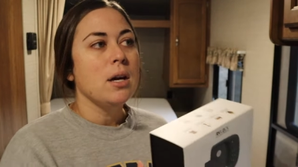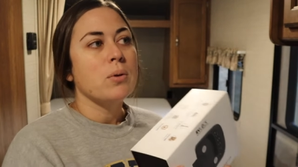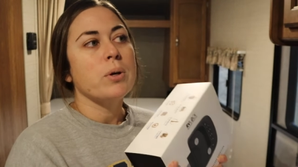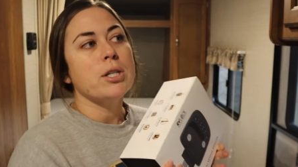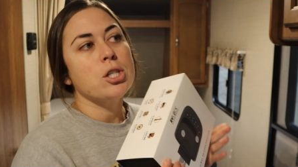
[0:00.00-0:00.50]

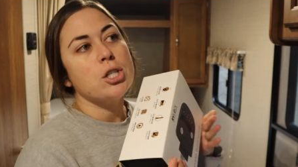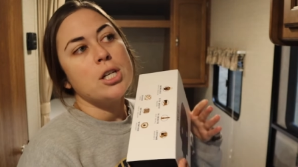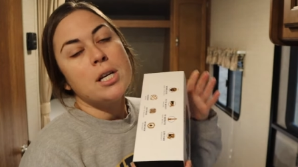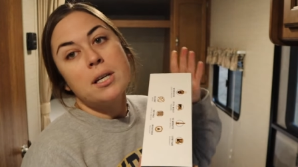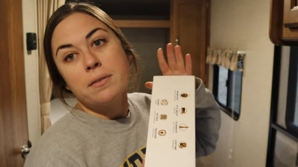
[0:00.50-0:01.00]
which
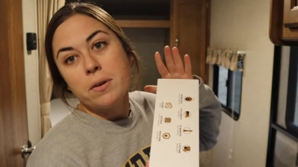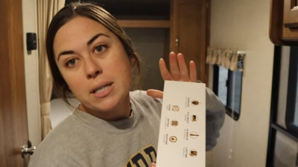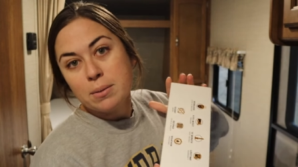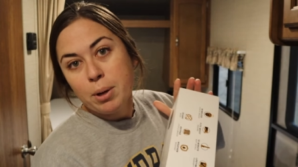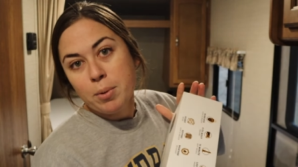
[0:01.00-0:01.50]
if you
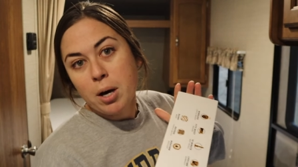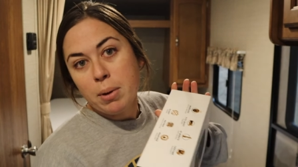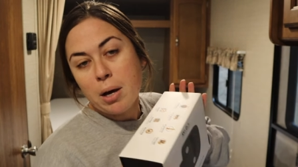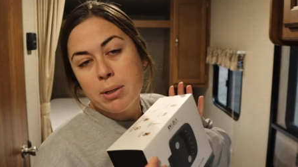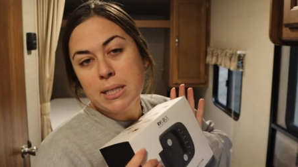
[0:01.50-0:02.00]
ask my mom
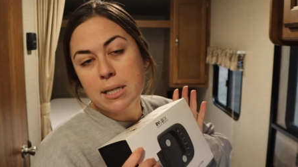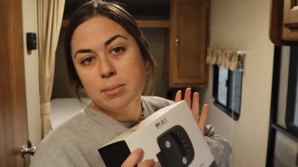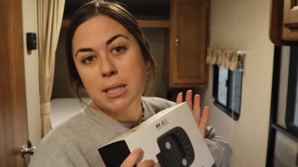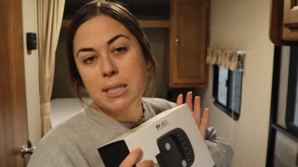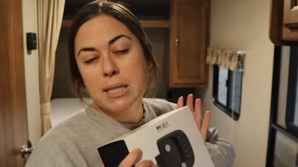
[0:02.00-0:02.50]
how many
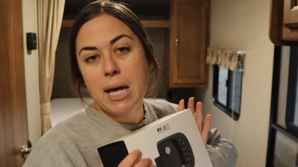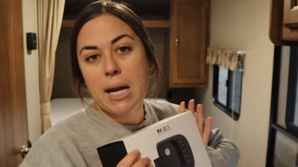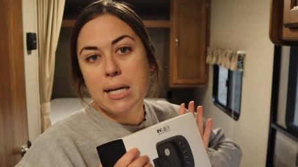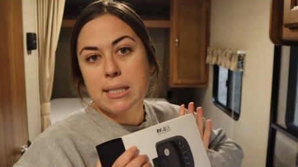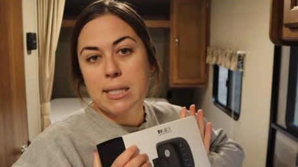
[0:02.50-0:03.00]
times I did
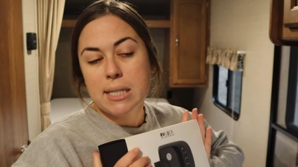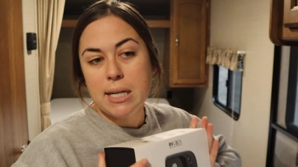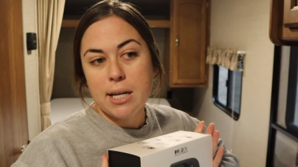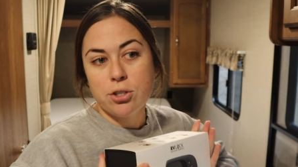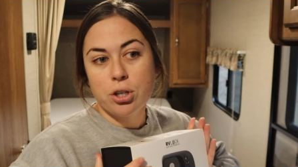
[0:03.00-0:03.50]
that as a
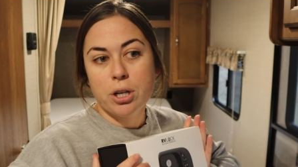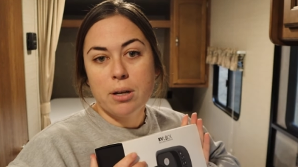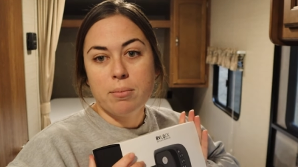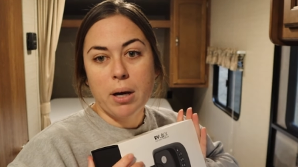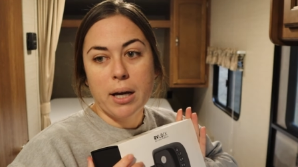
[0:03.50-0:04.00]
teenager
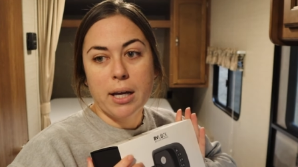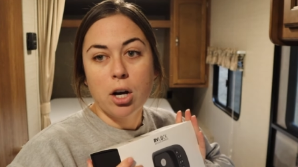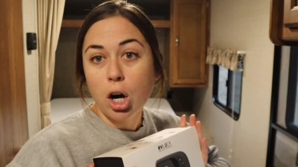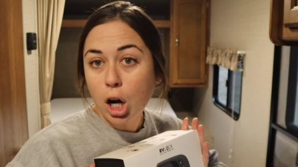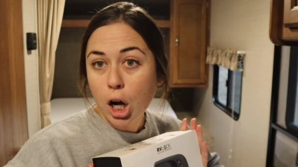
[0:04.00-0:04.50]
in my
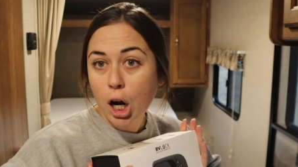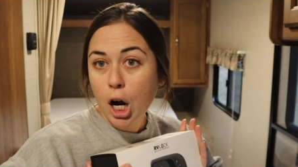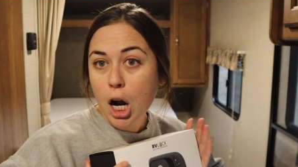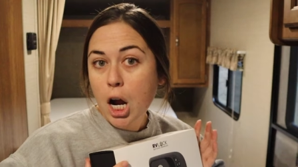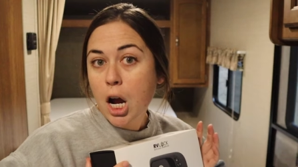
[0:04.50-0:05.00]
car,